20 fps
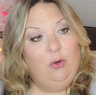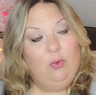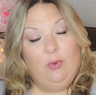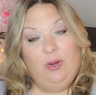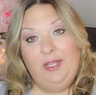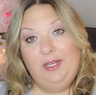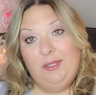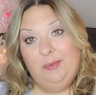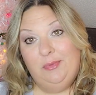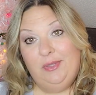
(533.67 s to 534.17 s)

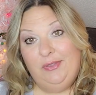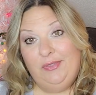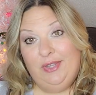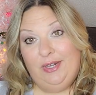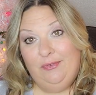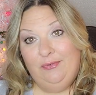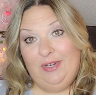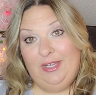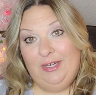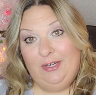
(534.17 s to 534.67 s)
randomly that
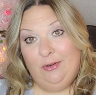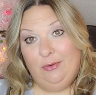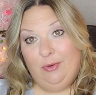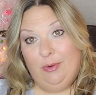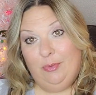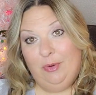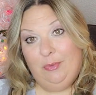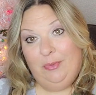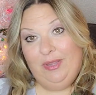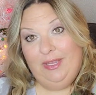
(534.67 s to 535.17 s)
I've needed a
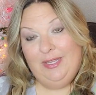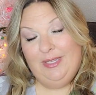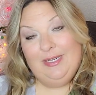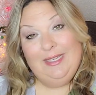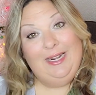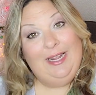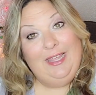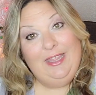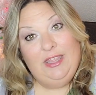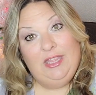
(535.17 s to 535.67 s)
rubber band,
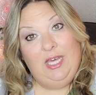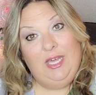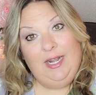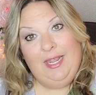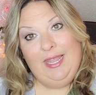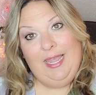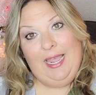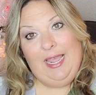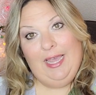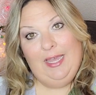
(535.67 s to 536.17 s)
and I thought
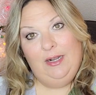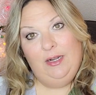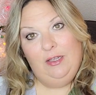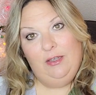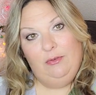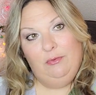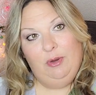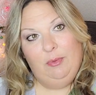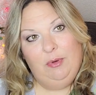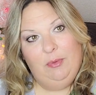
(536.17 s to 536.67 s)
I had
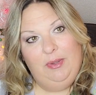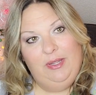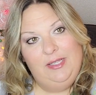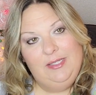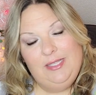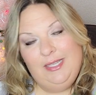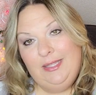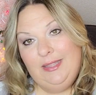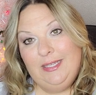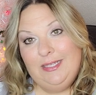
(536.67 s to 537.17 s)
rubber
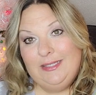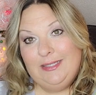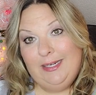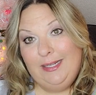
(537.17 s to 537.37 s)
bands like this,